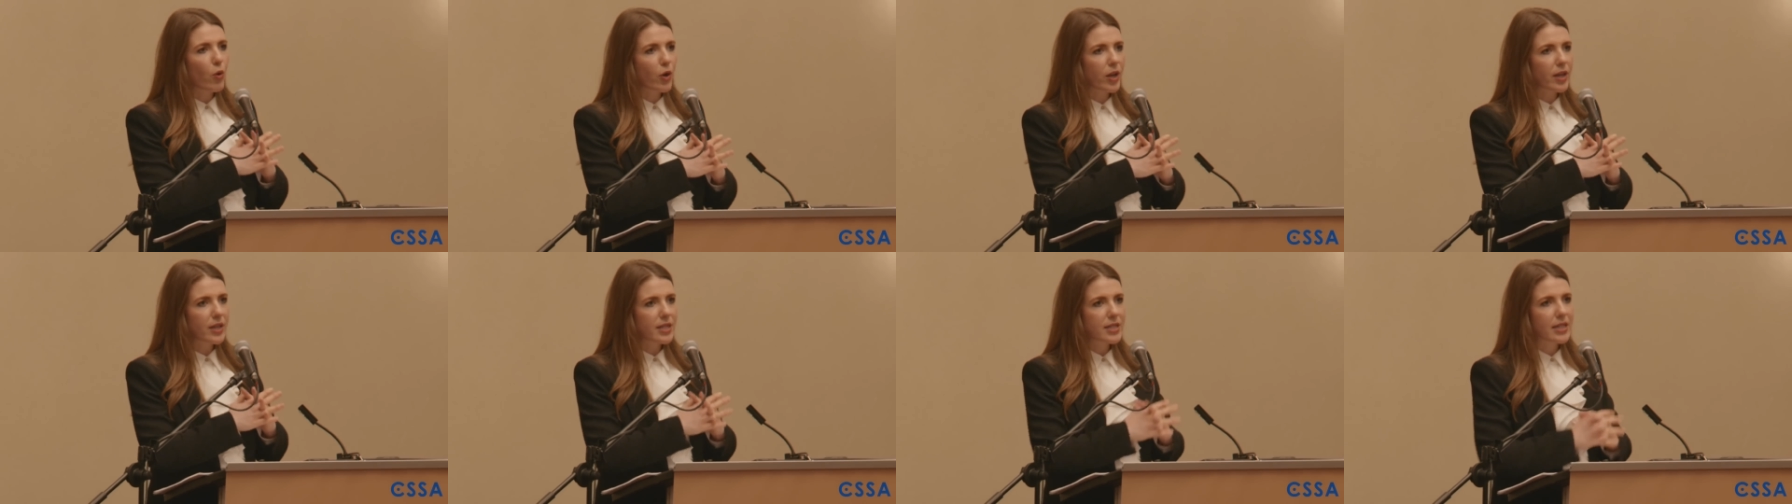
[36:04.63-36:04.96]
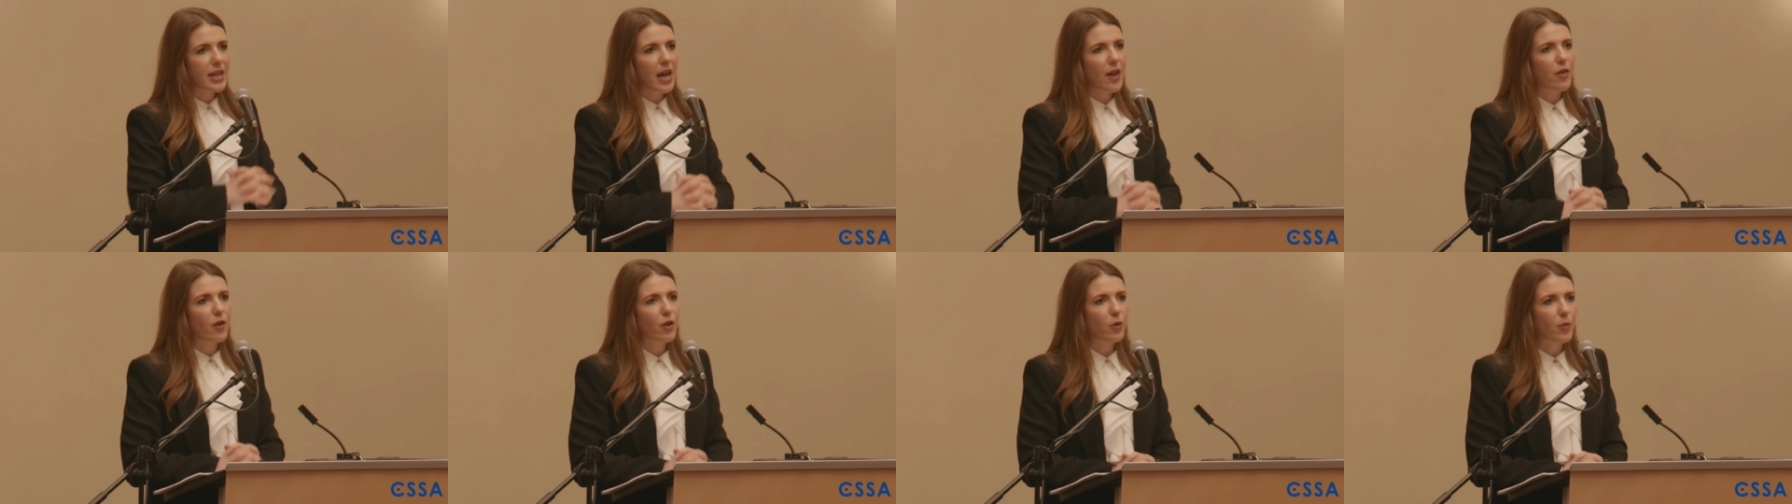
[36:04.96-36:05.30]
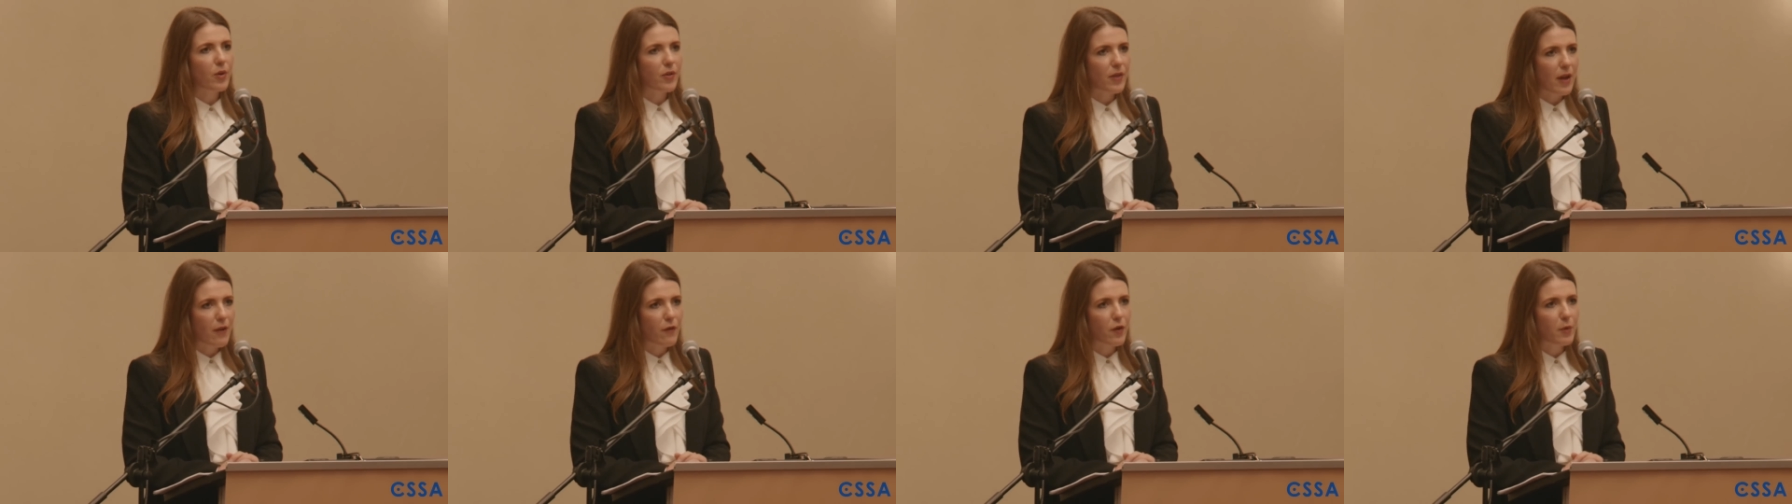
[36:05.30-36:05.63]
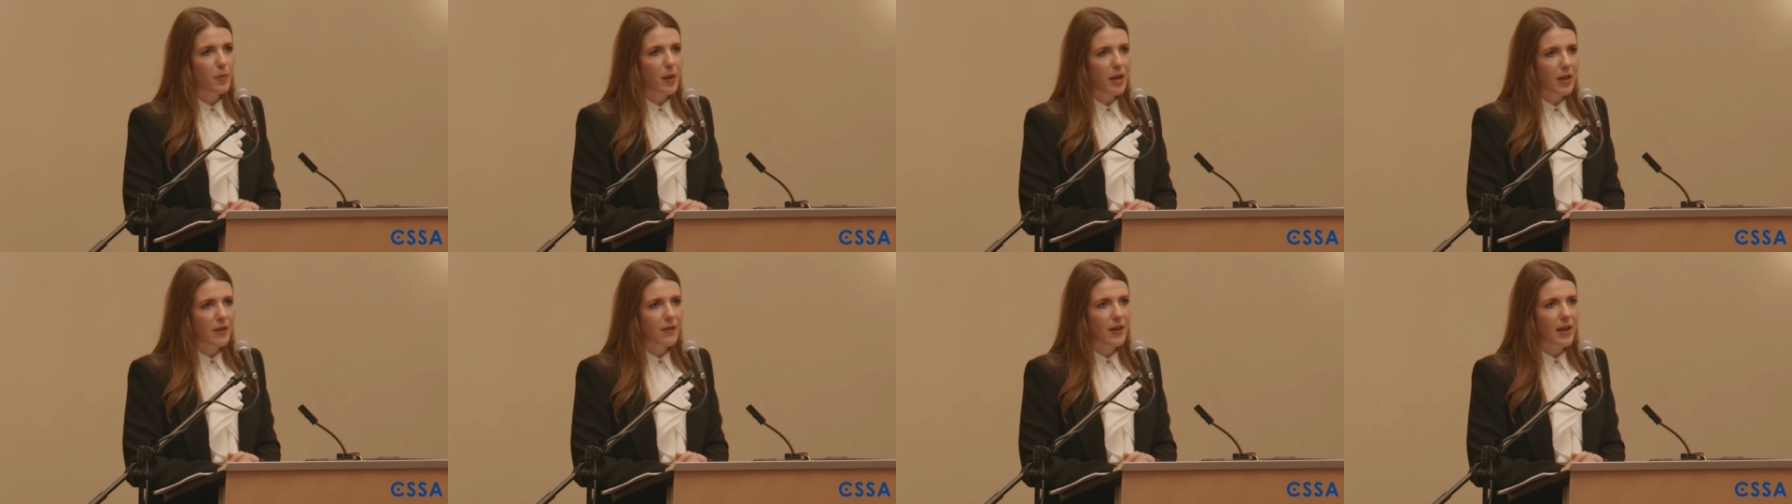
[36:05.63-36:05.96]
working together with
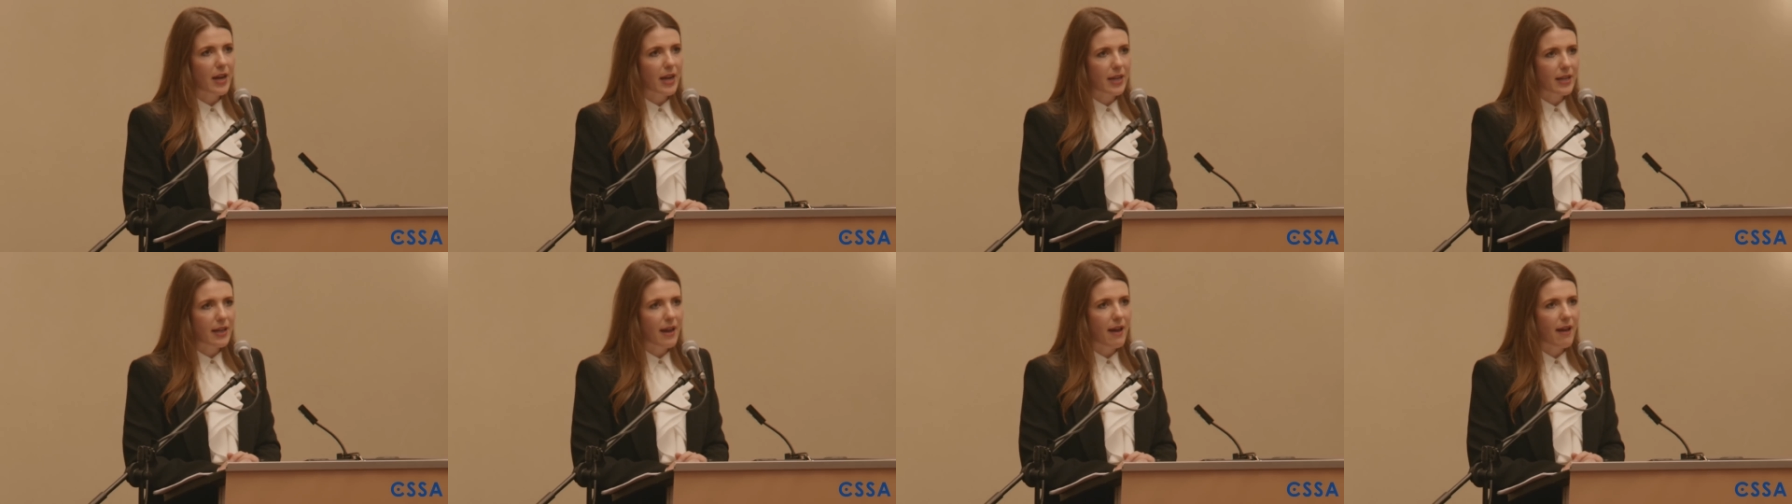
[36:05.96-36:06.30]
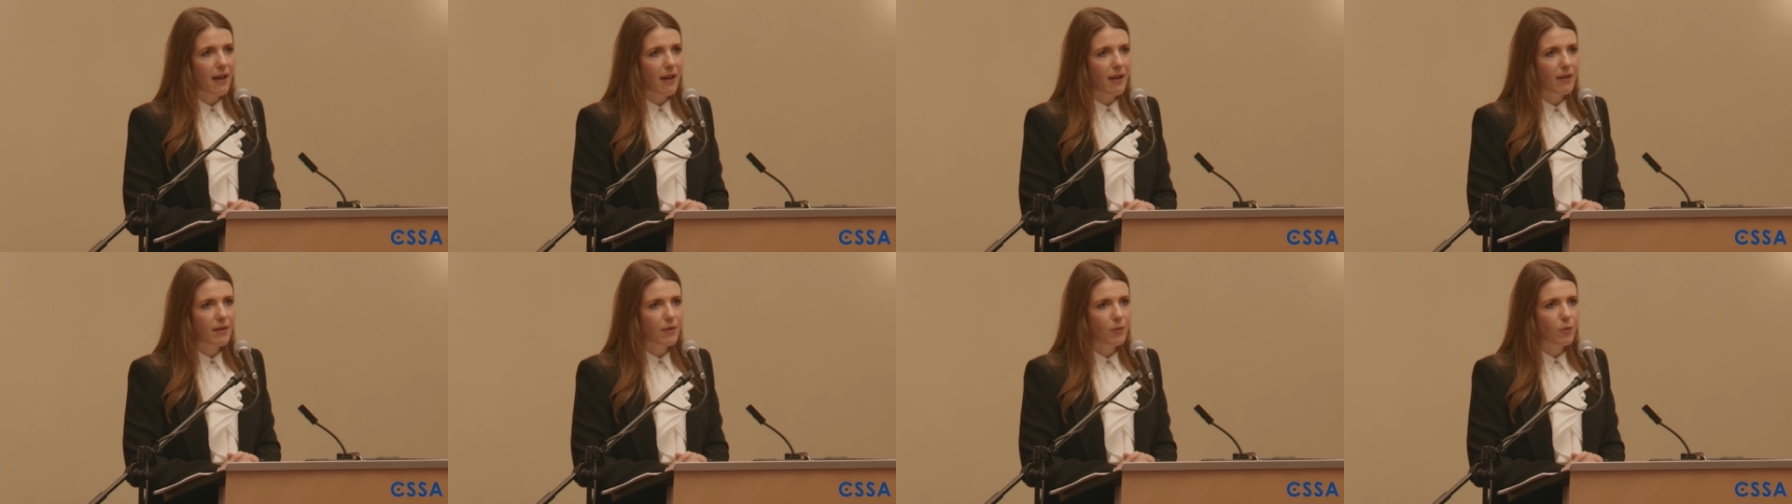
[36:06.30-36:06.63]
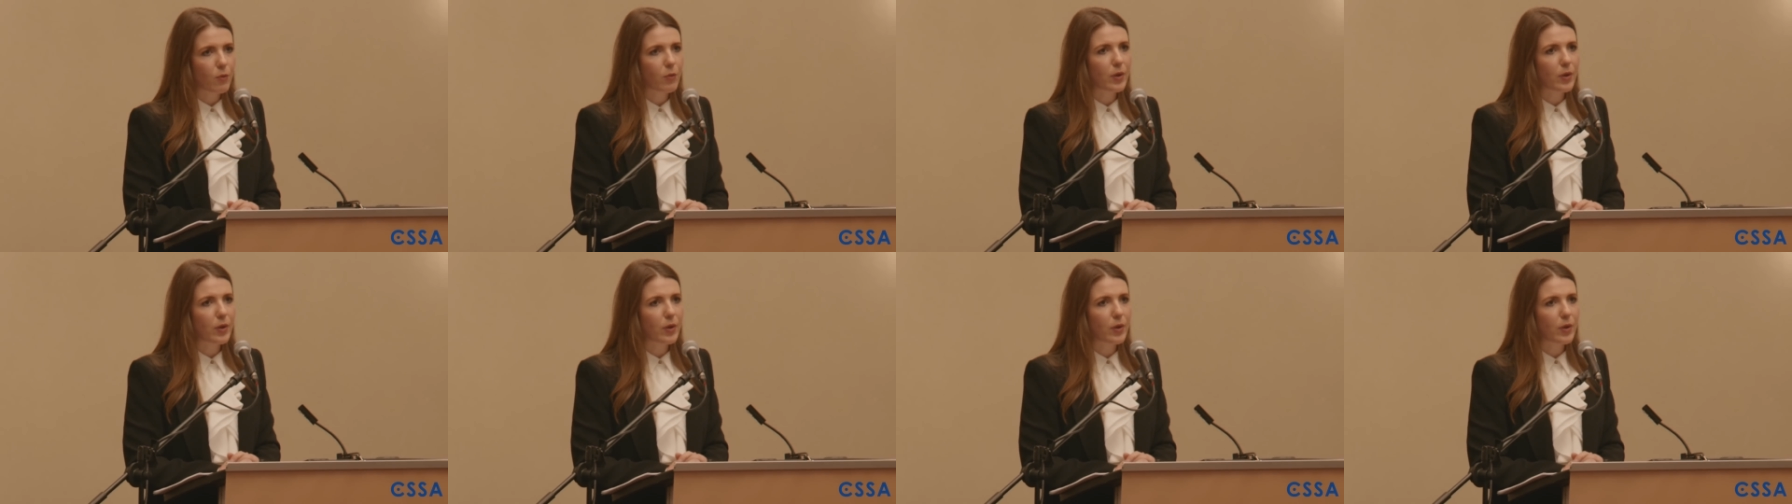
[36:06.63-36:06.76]
everybody that I can.